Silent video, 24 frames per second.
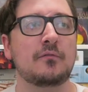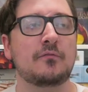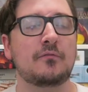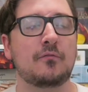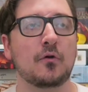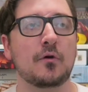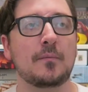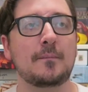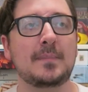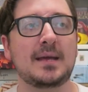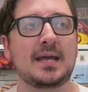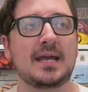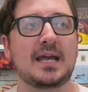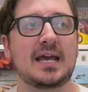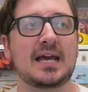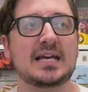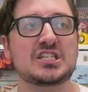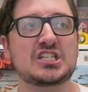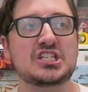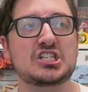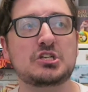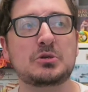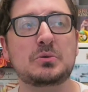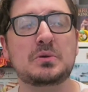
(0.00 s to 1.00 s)
For me,
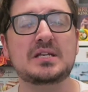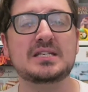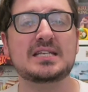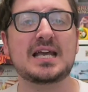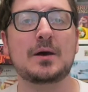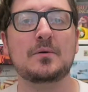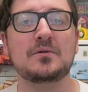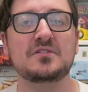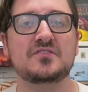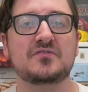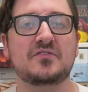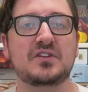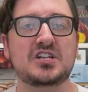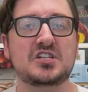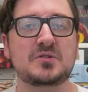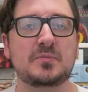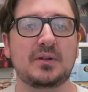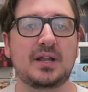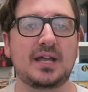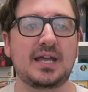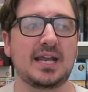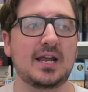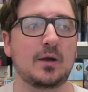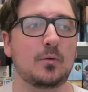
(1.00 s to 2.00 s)
as soon as I was finished
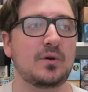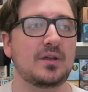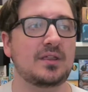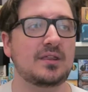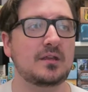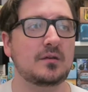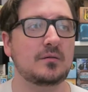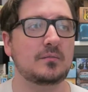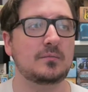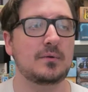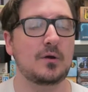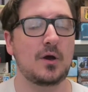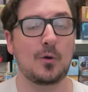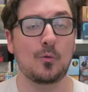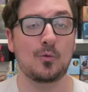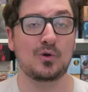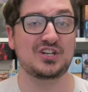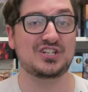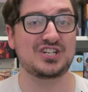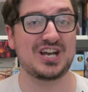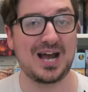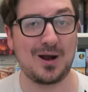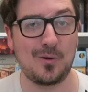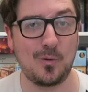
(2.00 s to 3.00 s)
playing it with him,
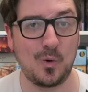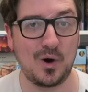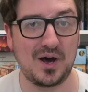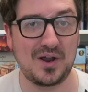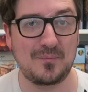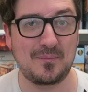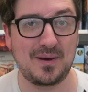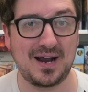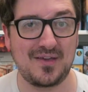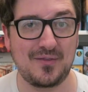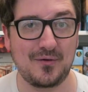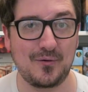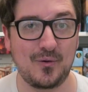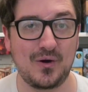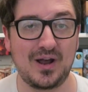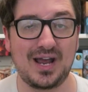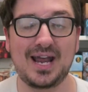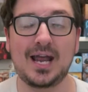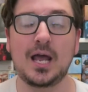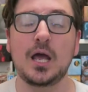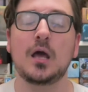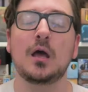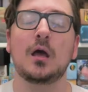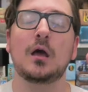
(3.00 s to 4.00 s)
which I won, by the
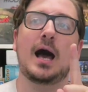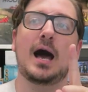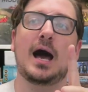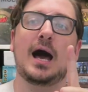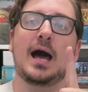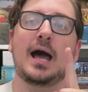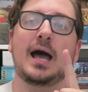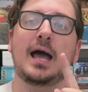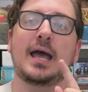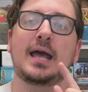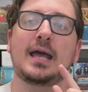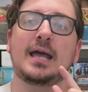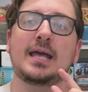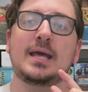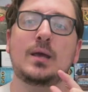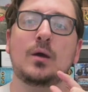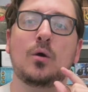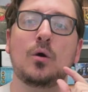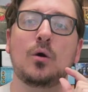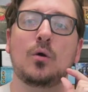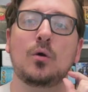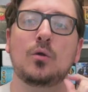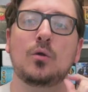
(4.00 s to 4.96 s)
way, I